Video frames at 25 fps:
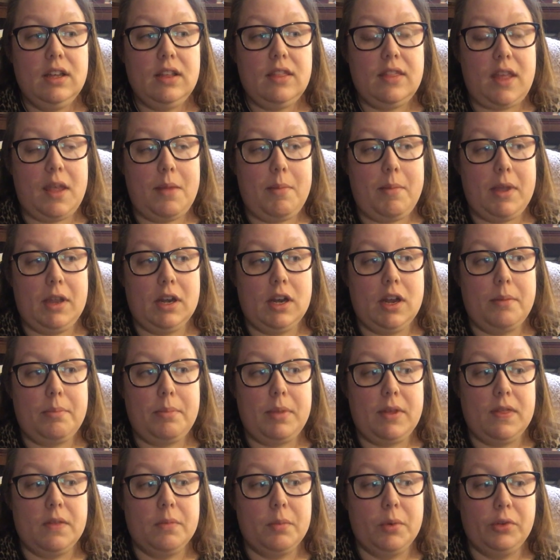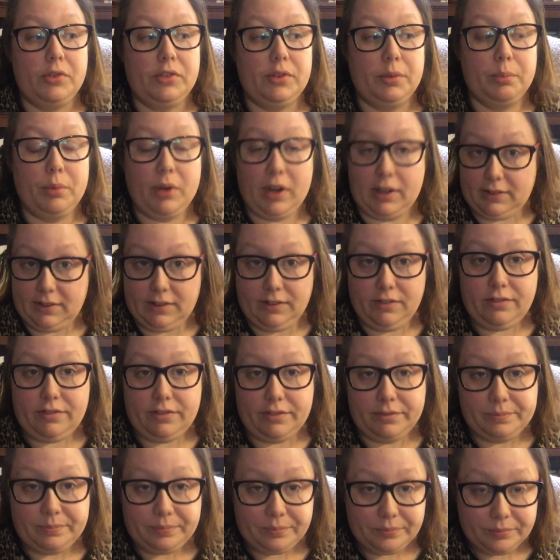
they may not be the most impressive,